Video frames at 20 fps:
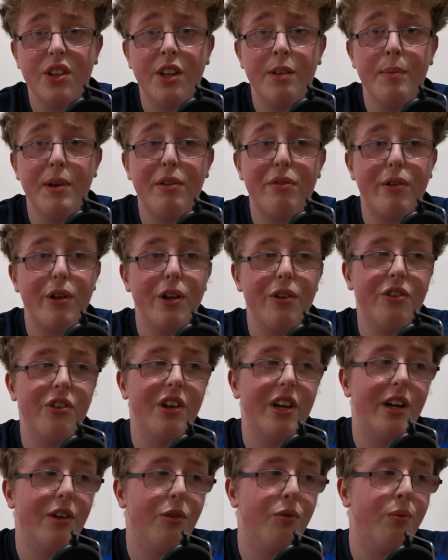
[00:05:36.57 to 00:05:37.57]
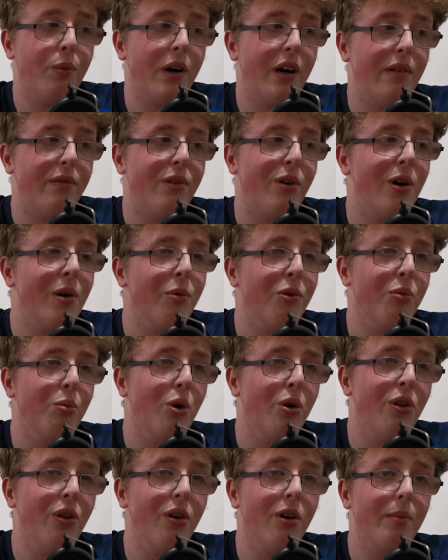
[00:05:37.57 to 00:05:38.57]
The midfield today is where I thought it was
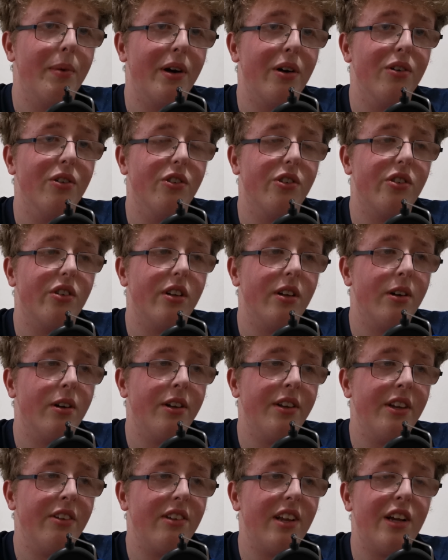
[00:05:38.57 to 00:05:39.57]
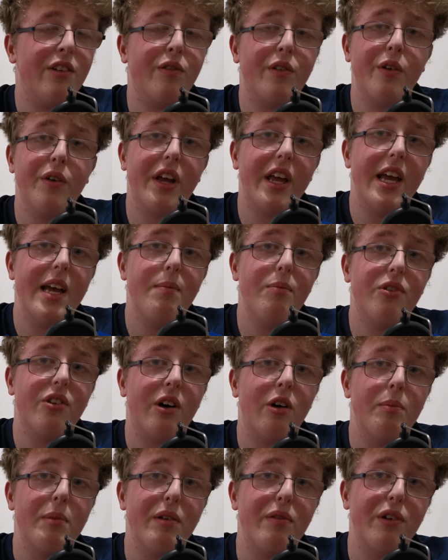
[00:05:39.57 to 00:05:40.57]
won though, because these last few games
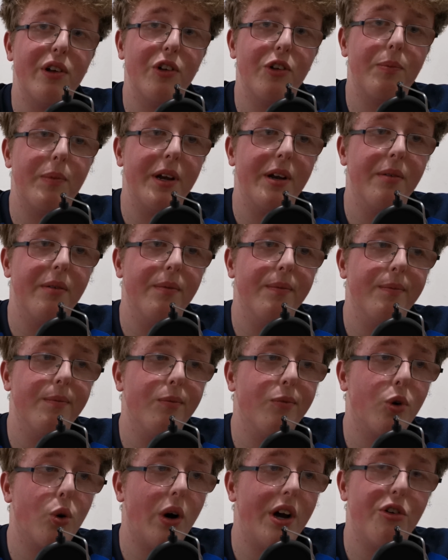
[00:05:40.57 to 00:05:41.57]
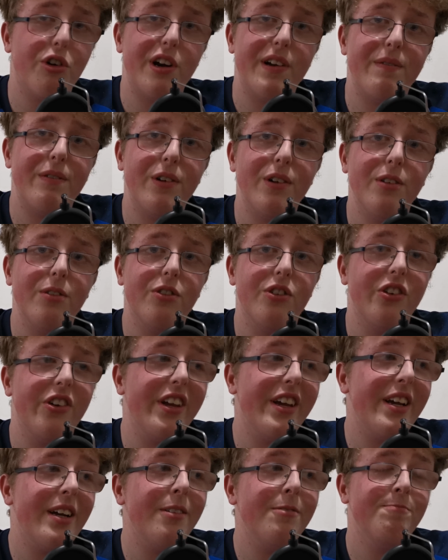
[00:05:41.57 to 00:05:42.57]
our midfield's been quite dreadful.
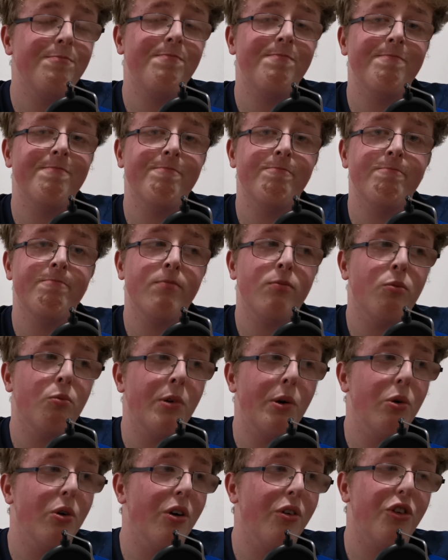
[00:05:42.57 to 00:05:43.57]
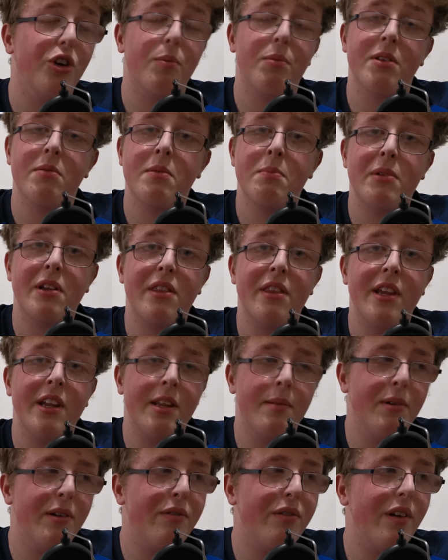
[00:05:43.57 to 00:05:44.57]
Today we were on top of them in
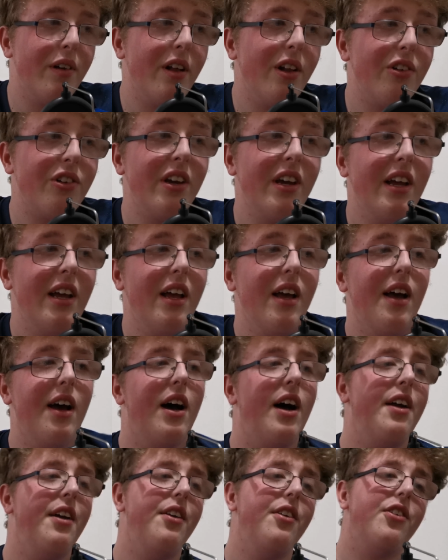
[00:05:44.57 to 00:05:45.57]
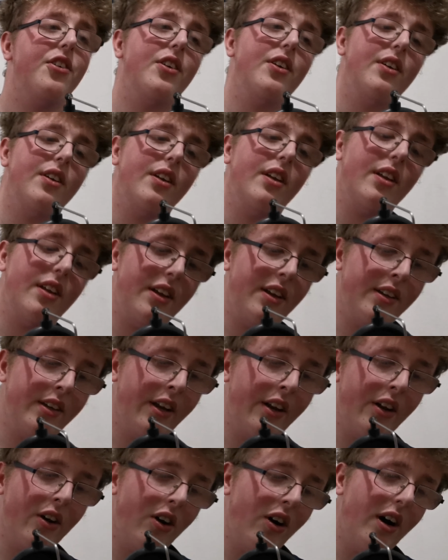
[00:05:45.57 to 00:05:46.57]
the midfield, and we